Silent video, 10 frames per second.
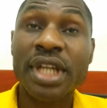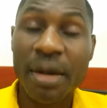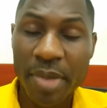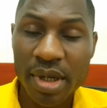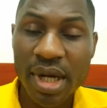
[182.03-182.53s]
the
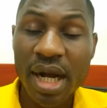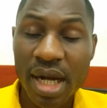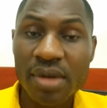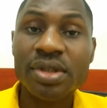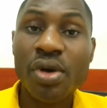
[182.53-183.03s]

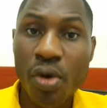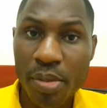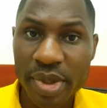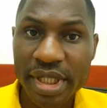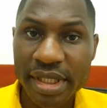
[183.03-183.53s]
account
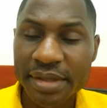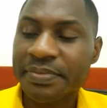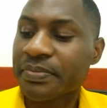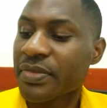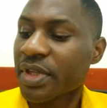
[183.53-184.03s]
opening.
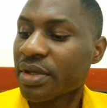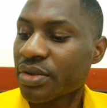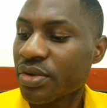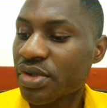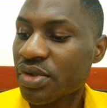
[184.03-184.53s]

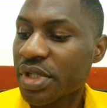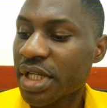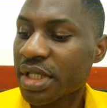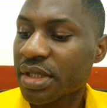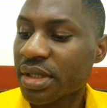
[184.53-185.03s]
You also
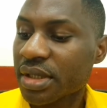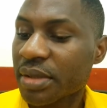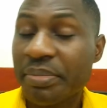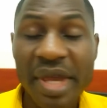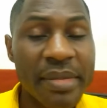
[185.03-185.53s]
need
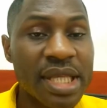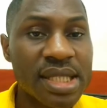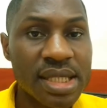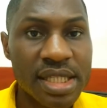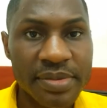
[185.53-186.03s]

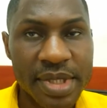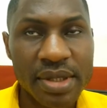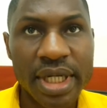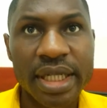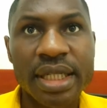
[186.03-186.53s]
payment slips,
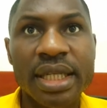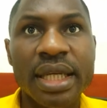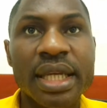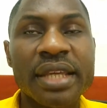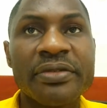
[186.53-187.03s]
all right.
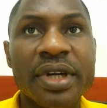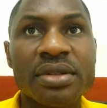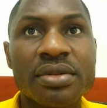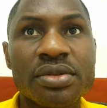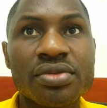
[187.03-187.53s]
If
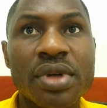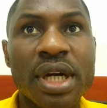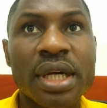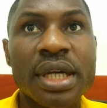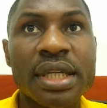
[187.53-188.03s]
at all you
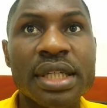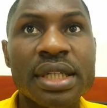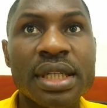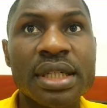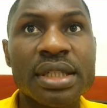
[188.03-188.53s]
are
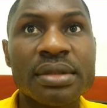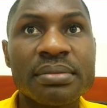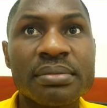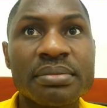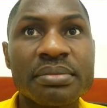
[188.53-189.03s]

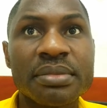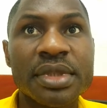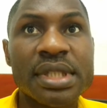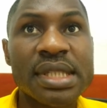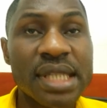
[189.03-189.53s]
earning
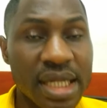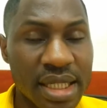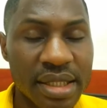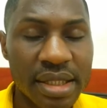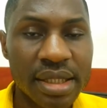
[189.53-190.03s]

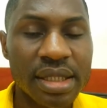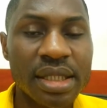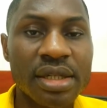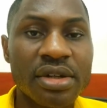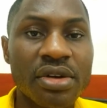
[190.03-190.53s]
salary
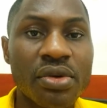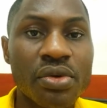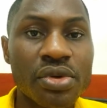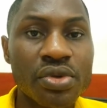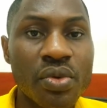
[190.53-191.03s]

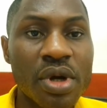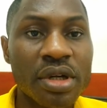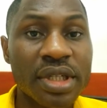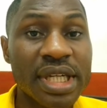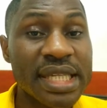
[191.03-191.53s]
or you work
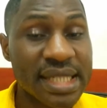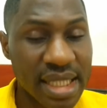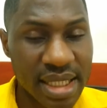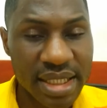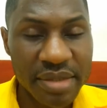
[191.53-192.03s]
on a
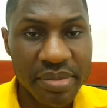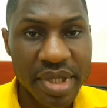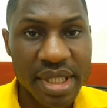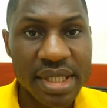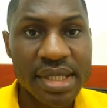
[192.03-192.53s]
salary
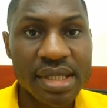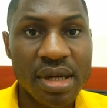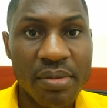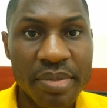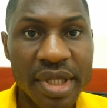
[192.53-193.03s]
based
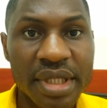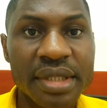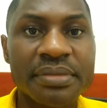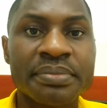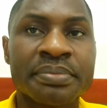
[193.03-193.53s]
company,